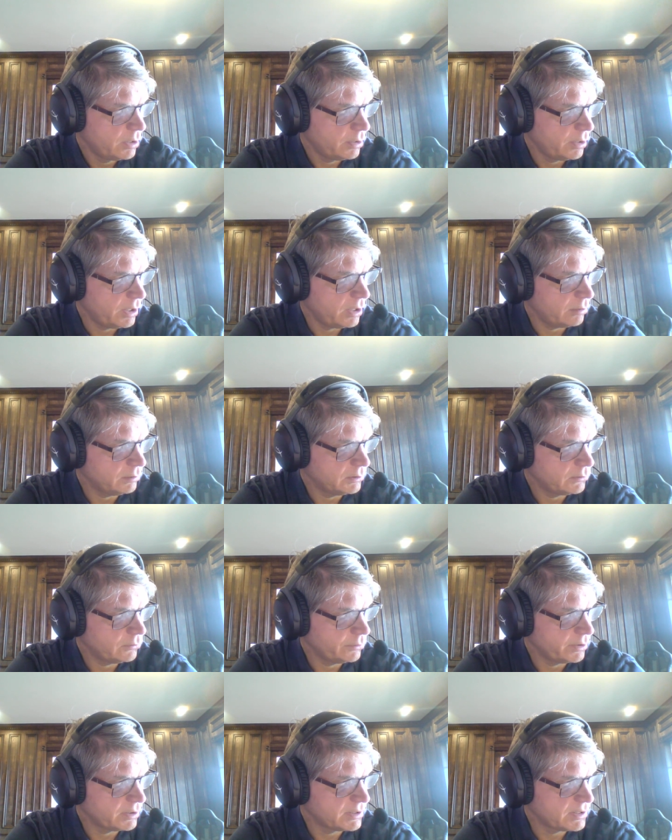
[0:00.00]
Now let's
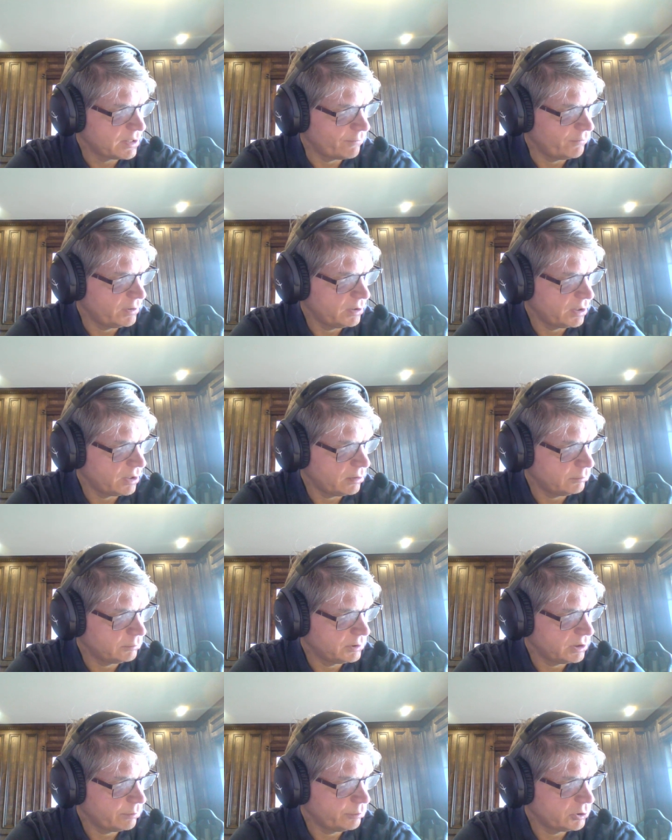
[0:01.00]
look at 7 down,
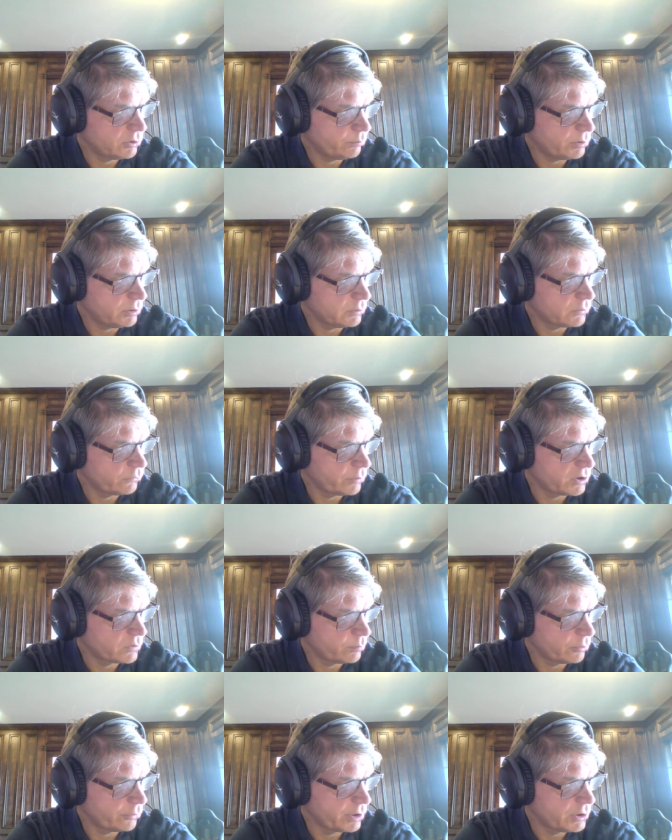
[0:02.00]
temperature, pulse,
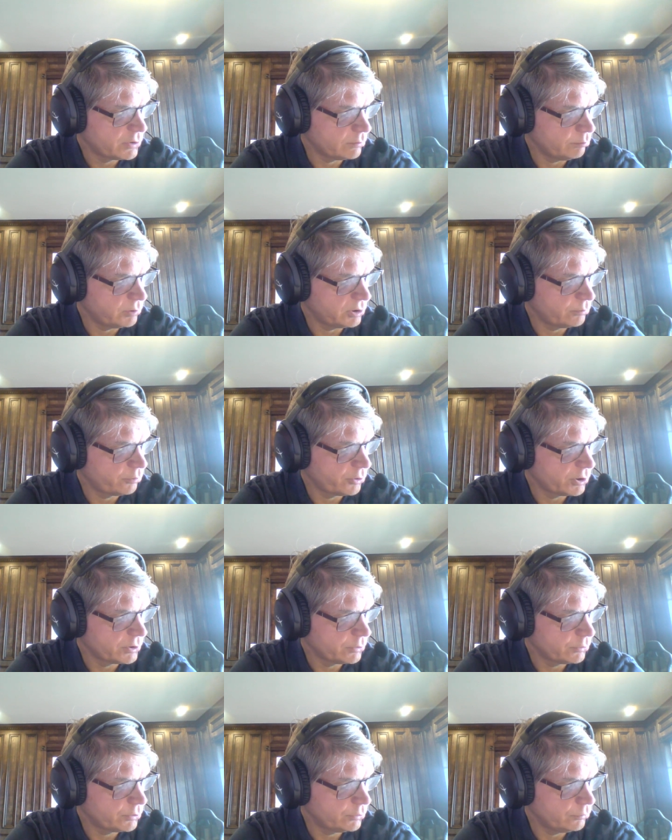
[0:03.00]
respiration, blood
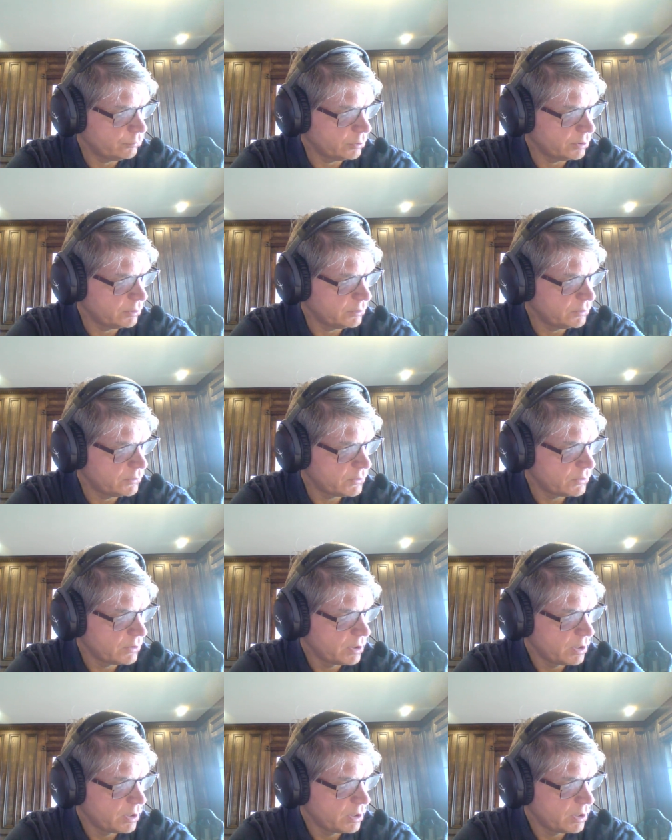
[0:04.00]
pressure, 2 words.